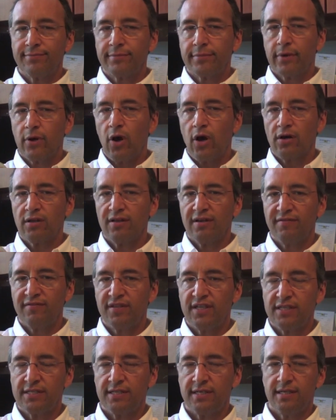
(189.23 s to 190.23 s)
cognitive
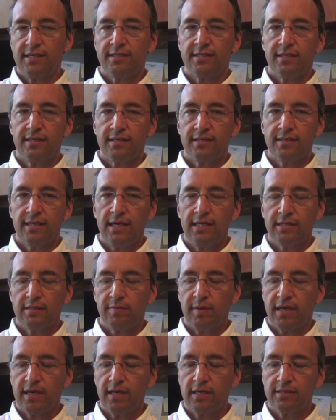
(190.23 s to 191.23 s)
dissonance in a sense,
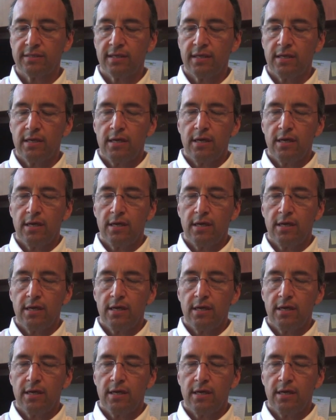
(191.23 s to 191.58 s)
because